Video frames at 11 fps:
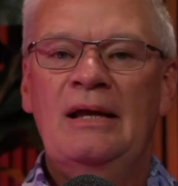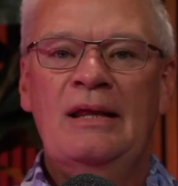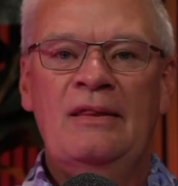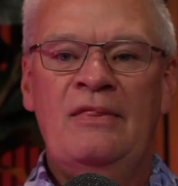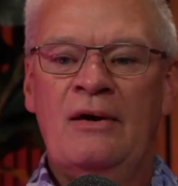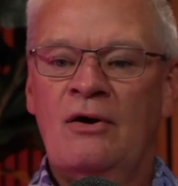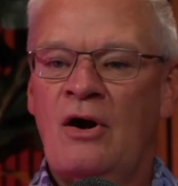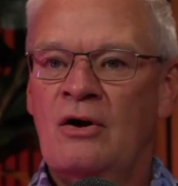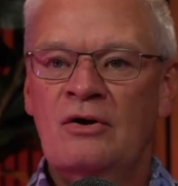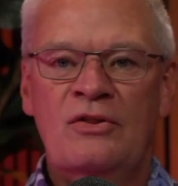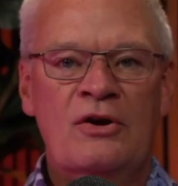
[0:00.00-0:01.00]
There
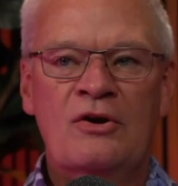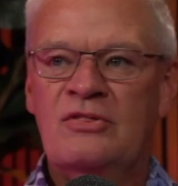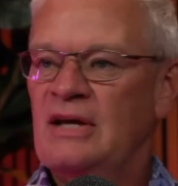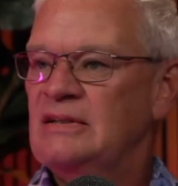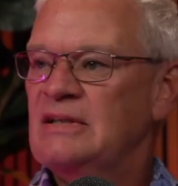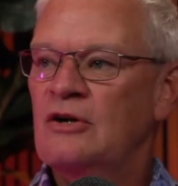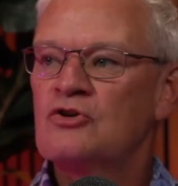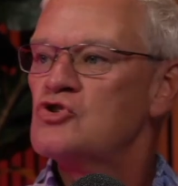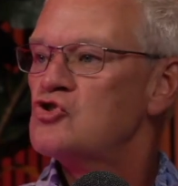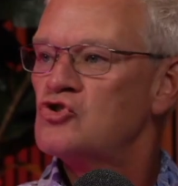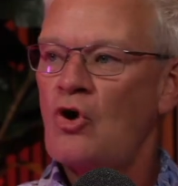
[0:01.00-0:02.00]
are things that are
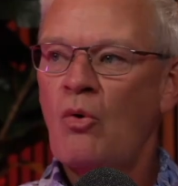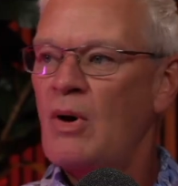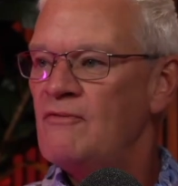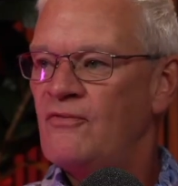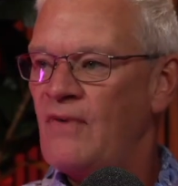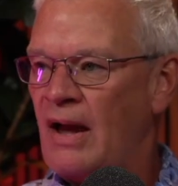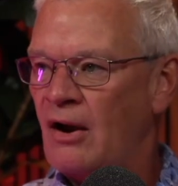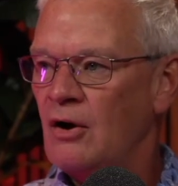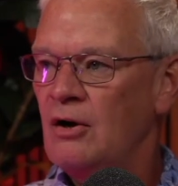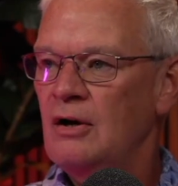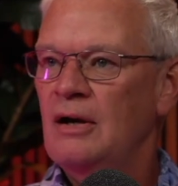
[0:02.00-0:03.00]
so
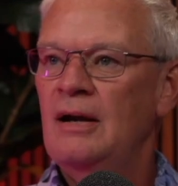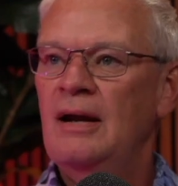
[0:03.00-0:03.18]
unfair,